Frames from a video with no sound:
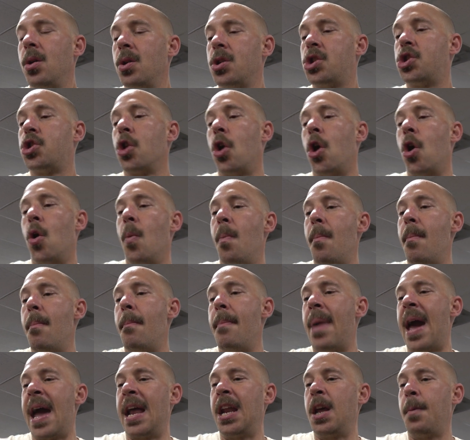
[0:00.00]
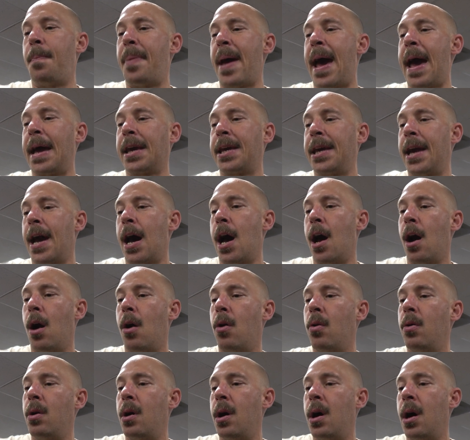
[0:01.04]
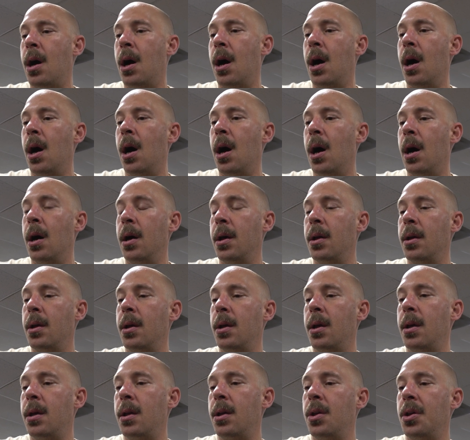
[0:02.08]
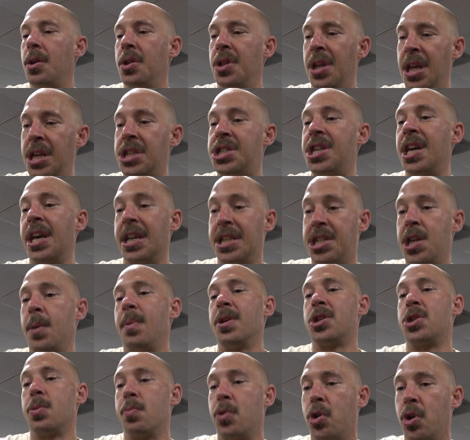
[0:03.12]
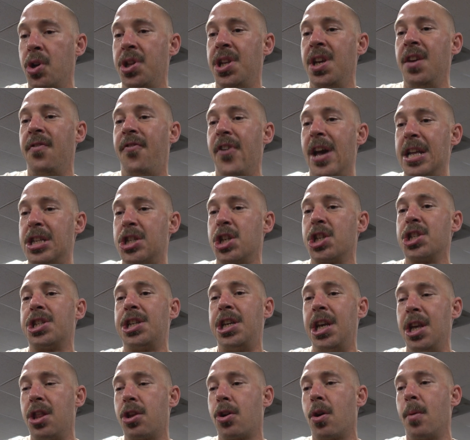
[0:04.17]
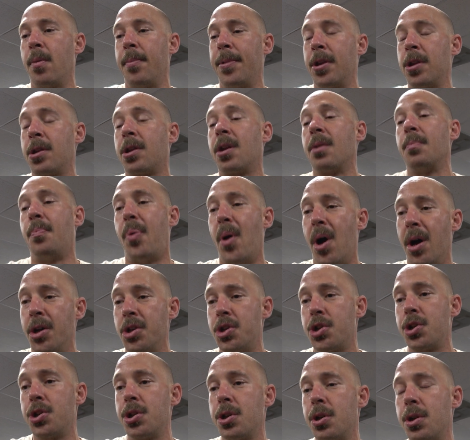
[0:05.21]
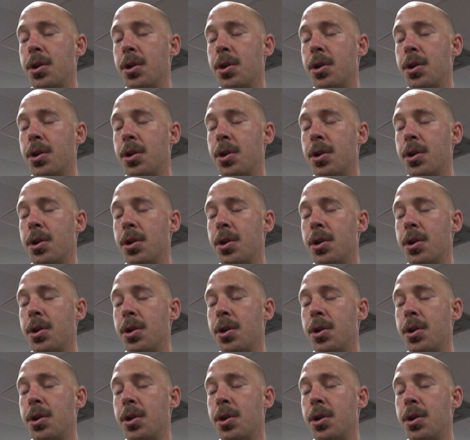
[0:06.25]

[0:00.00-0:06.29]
So Manny Pacquiao uh, needs to exhibit some good defense because Keith Thurman can punch.